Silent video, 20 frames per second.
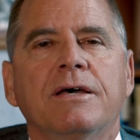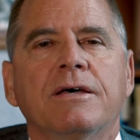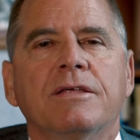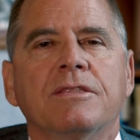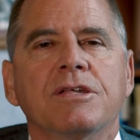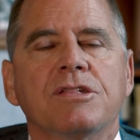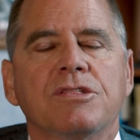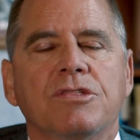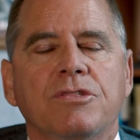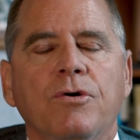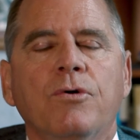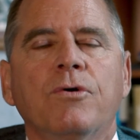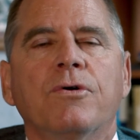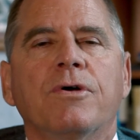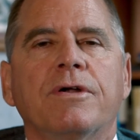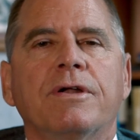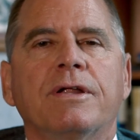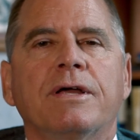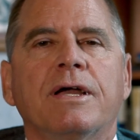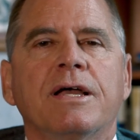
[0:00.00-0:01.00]
This
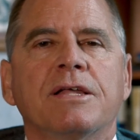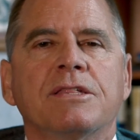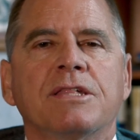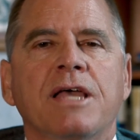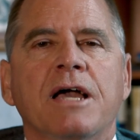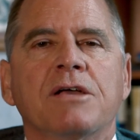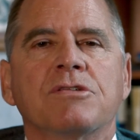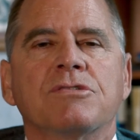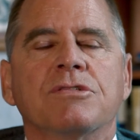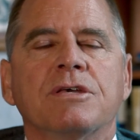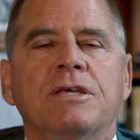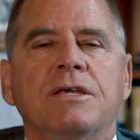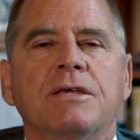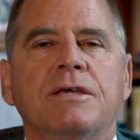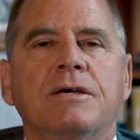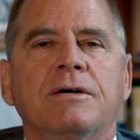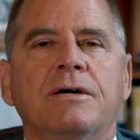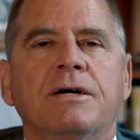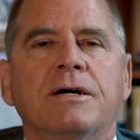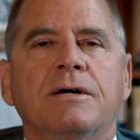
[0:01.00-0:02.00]
thorn has
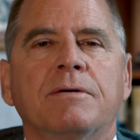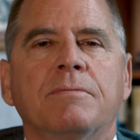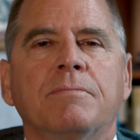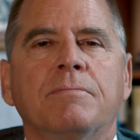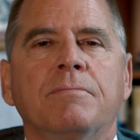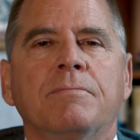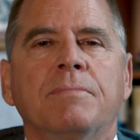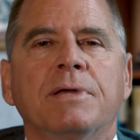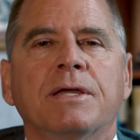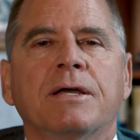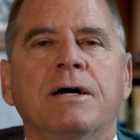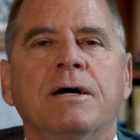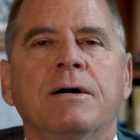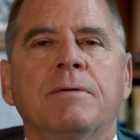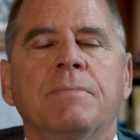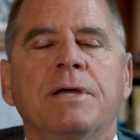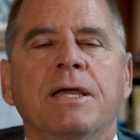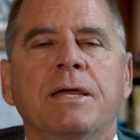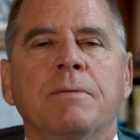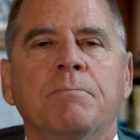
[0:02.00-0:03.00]
actually uh,
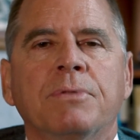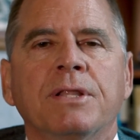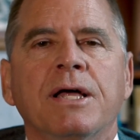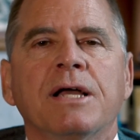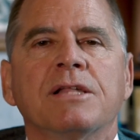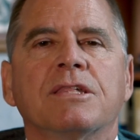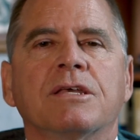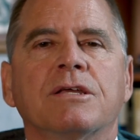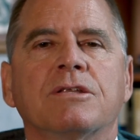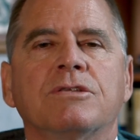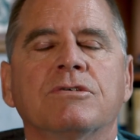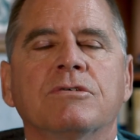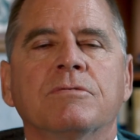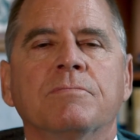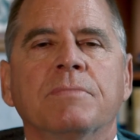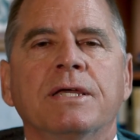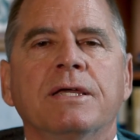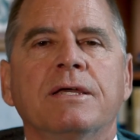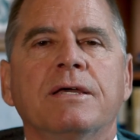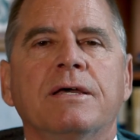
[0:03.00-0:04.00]
become a blessing to
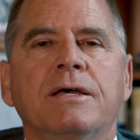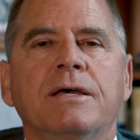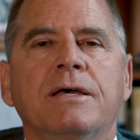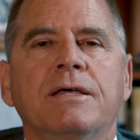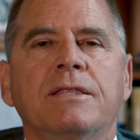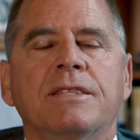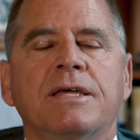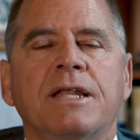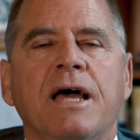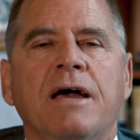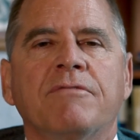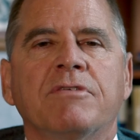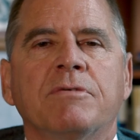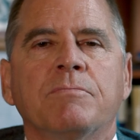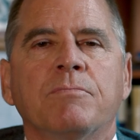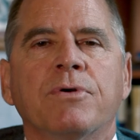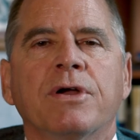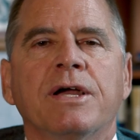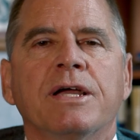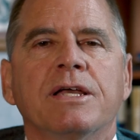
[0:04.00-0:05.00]
me that I've
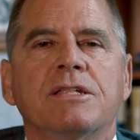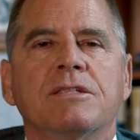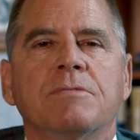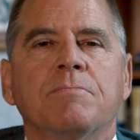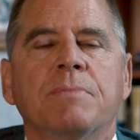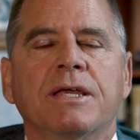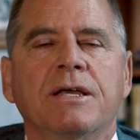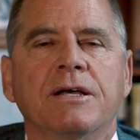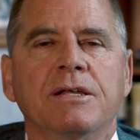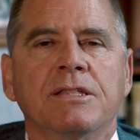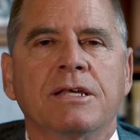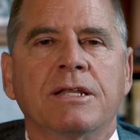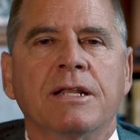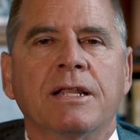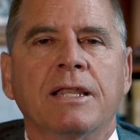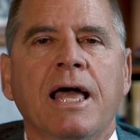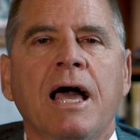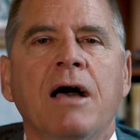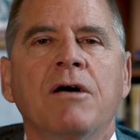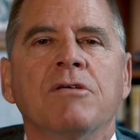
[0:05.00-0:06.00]
embraced because it
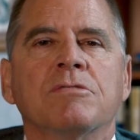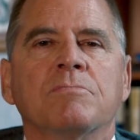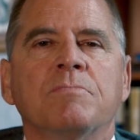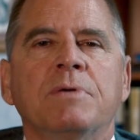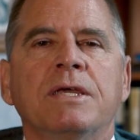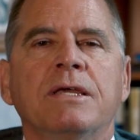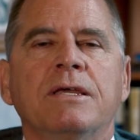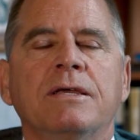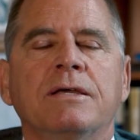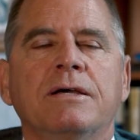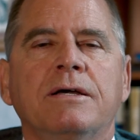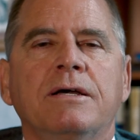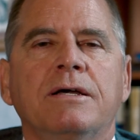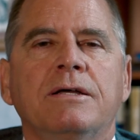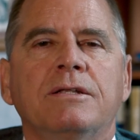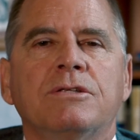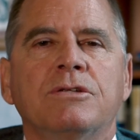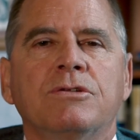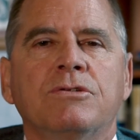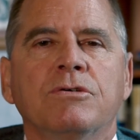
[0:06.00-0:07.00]
allows me
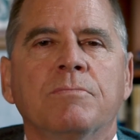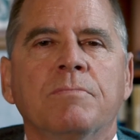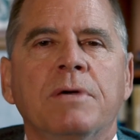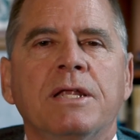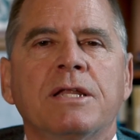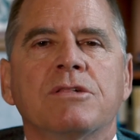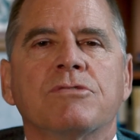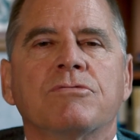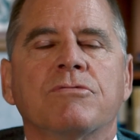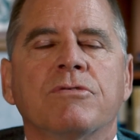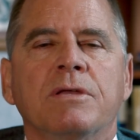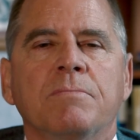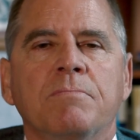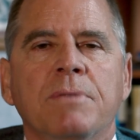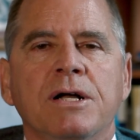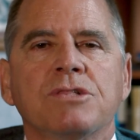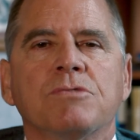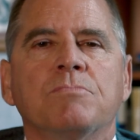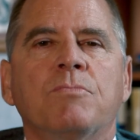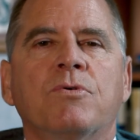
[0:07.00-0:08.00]
to do ministry
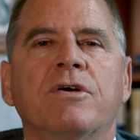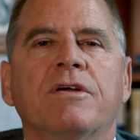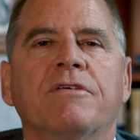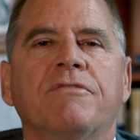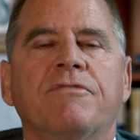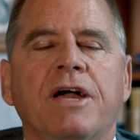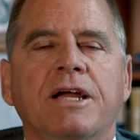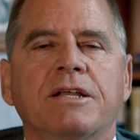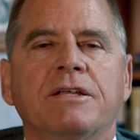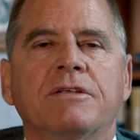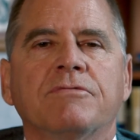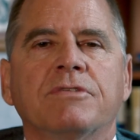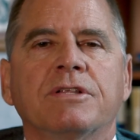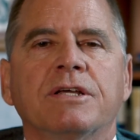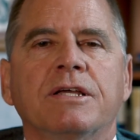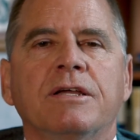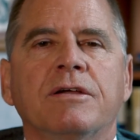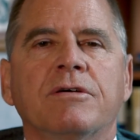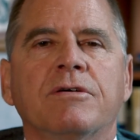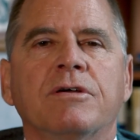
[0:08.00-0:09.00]
much more
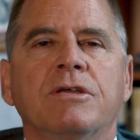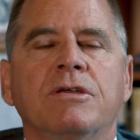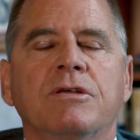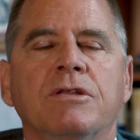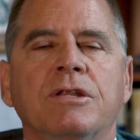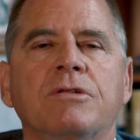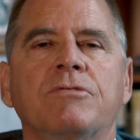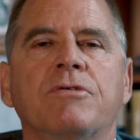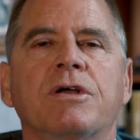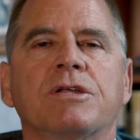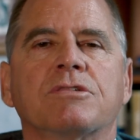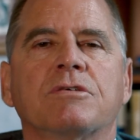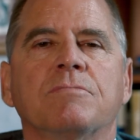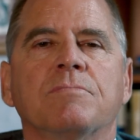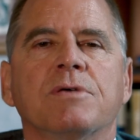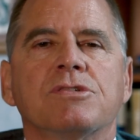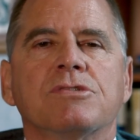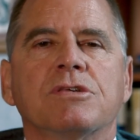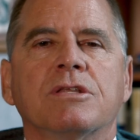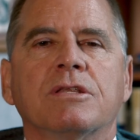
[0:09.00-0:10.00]
effectively here at Union Rescue
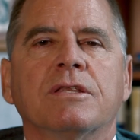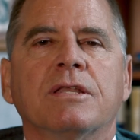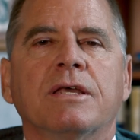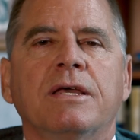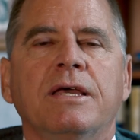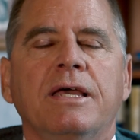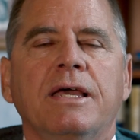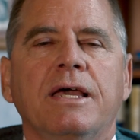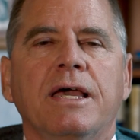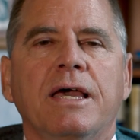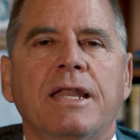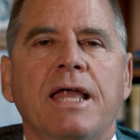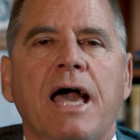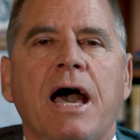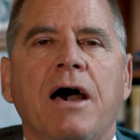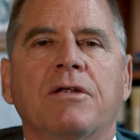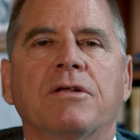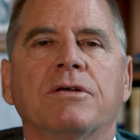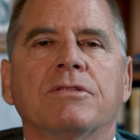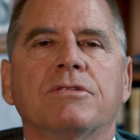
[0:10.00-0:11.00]
Mission and
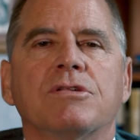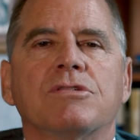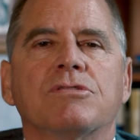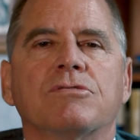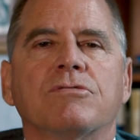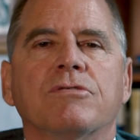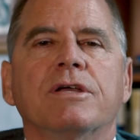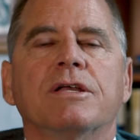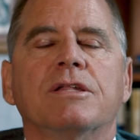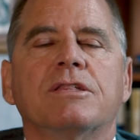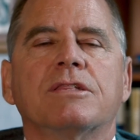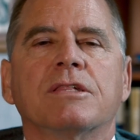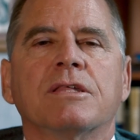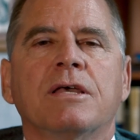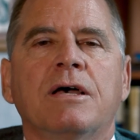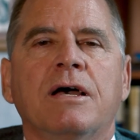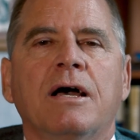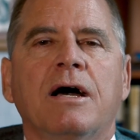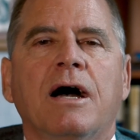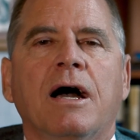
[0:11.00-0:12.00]
out on the streets.
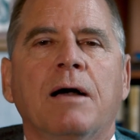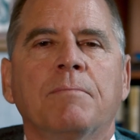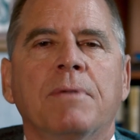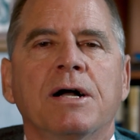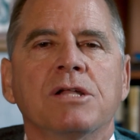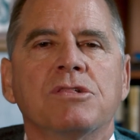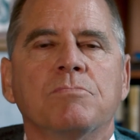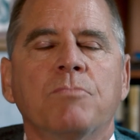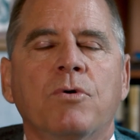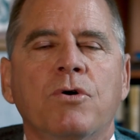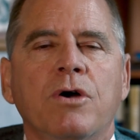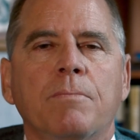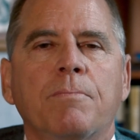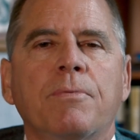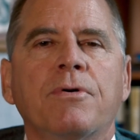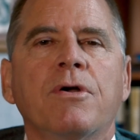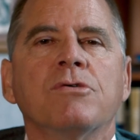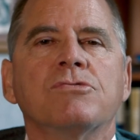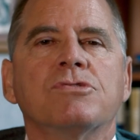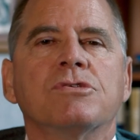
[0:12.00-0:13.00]
I'm much more
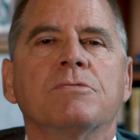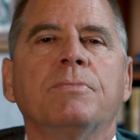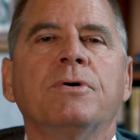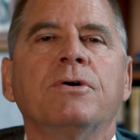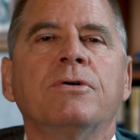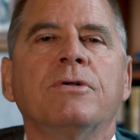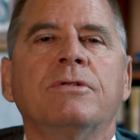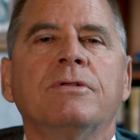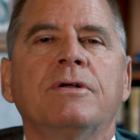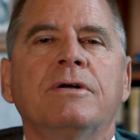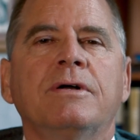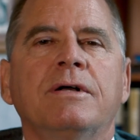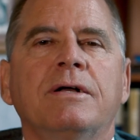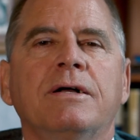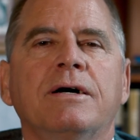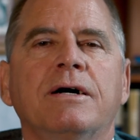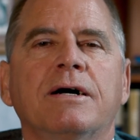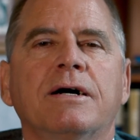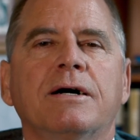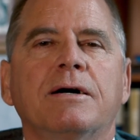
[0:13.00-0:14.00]
approachable.
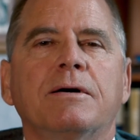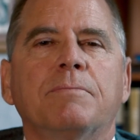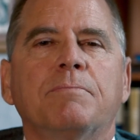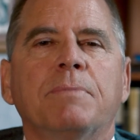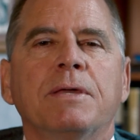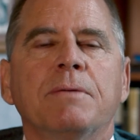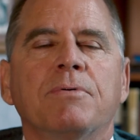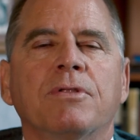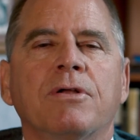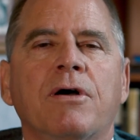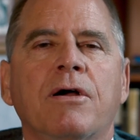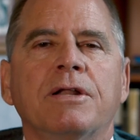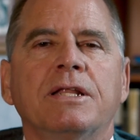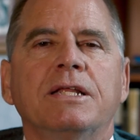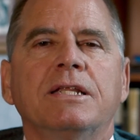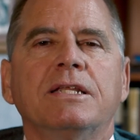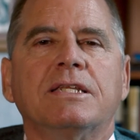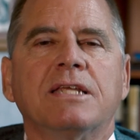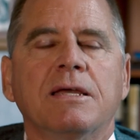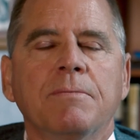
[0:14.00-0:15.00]
Uh, people aren't
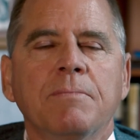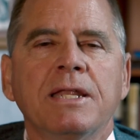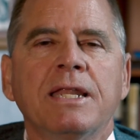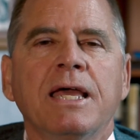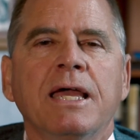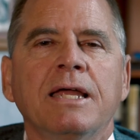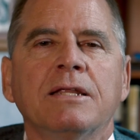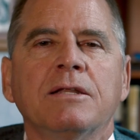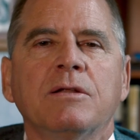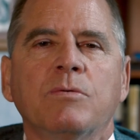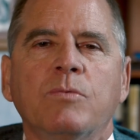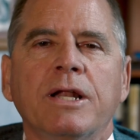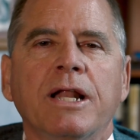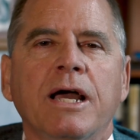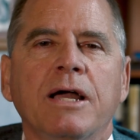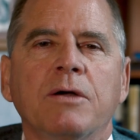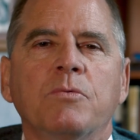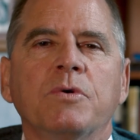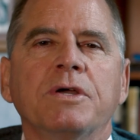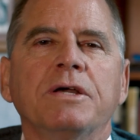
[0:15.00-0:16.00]
intimidated when
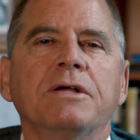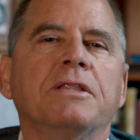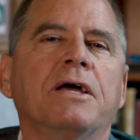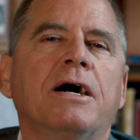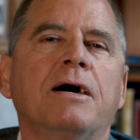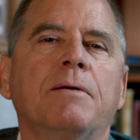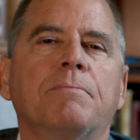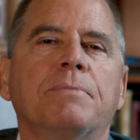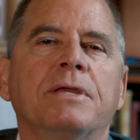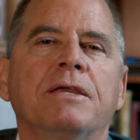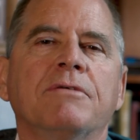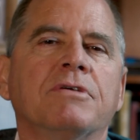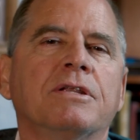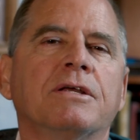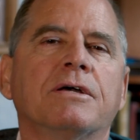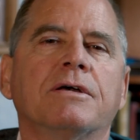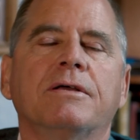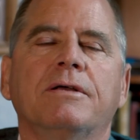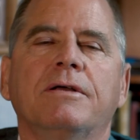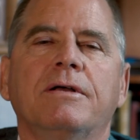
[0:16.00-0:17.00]
I wheel up. Even
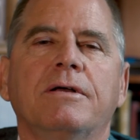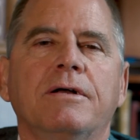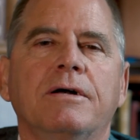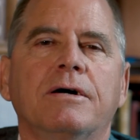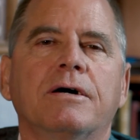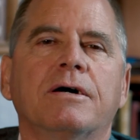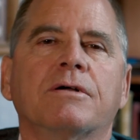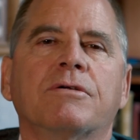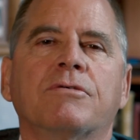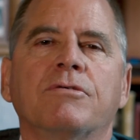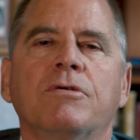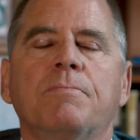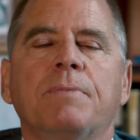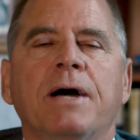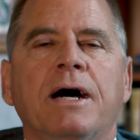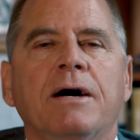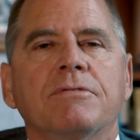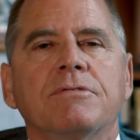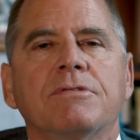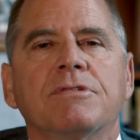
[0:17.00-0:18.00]
a, a group
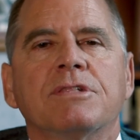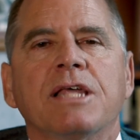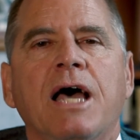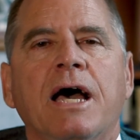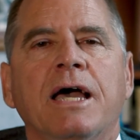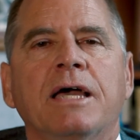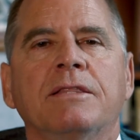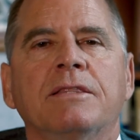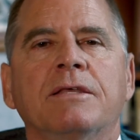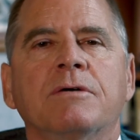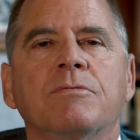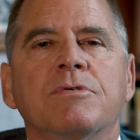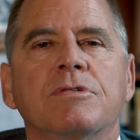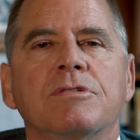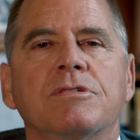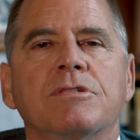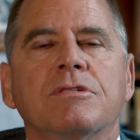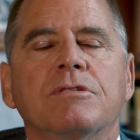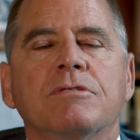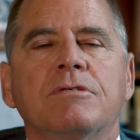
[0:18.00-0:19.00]
outside that
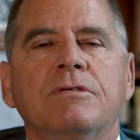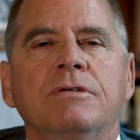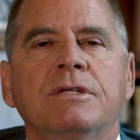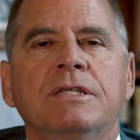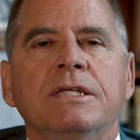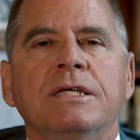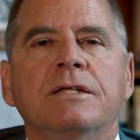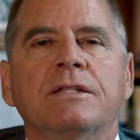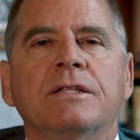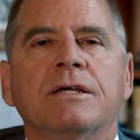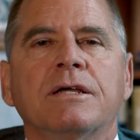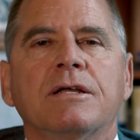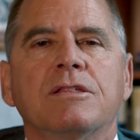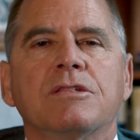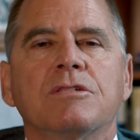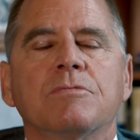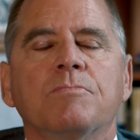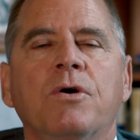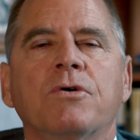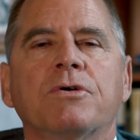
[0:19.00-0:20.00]
was dealing and
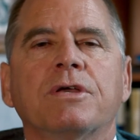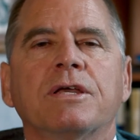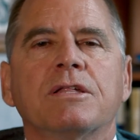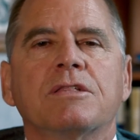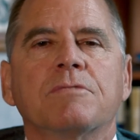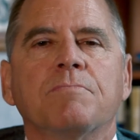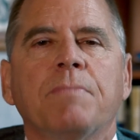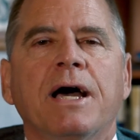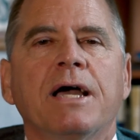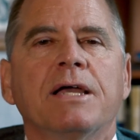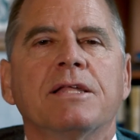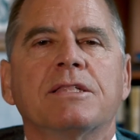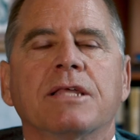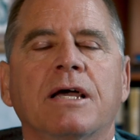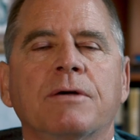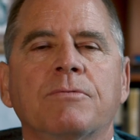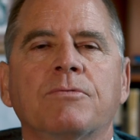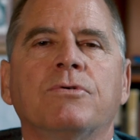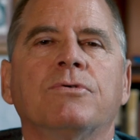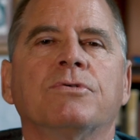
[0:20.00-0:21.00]
smoking spice,
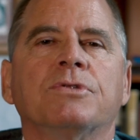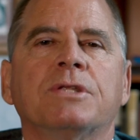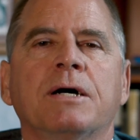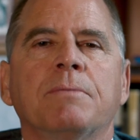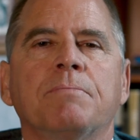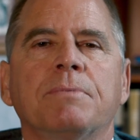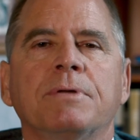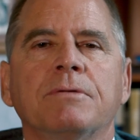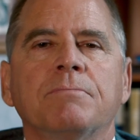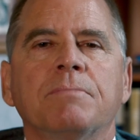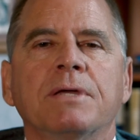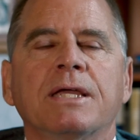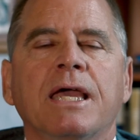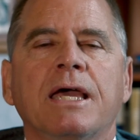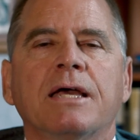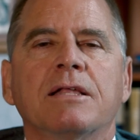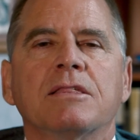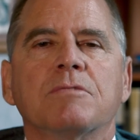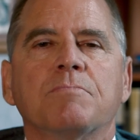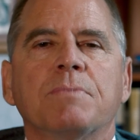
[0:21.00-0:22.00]
I rolled up and
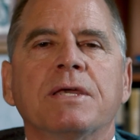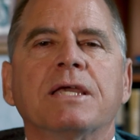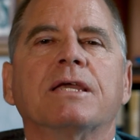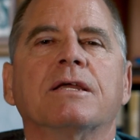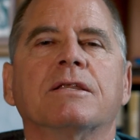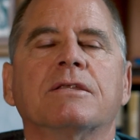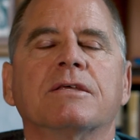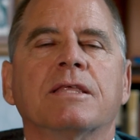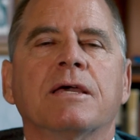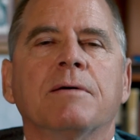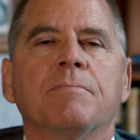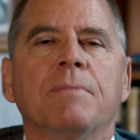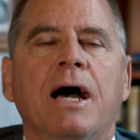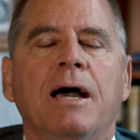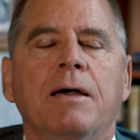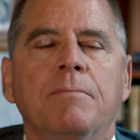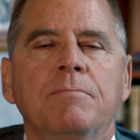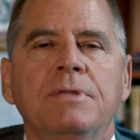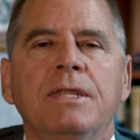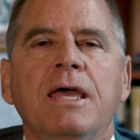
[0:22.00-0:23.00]
began speaking to them.
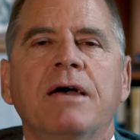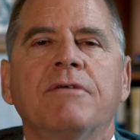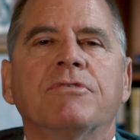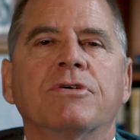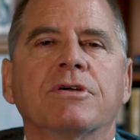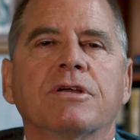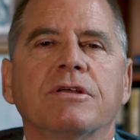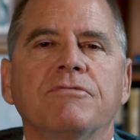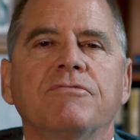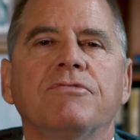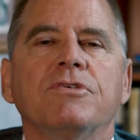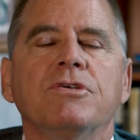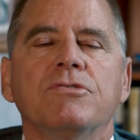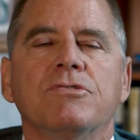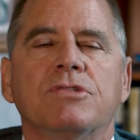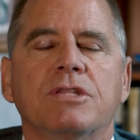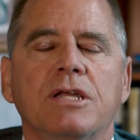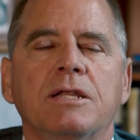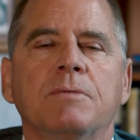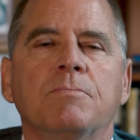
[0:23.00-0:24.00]
I'm never
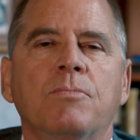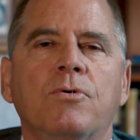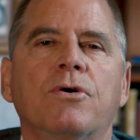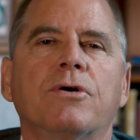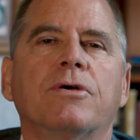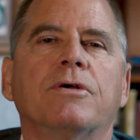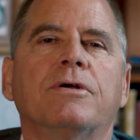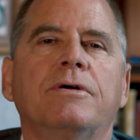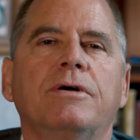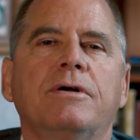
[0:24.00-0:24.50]
confused anymore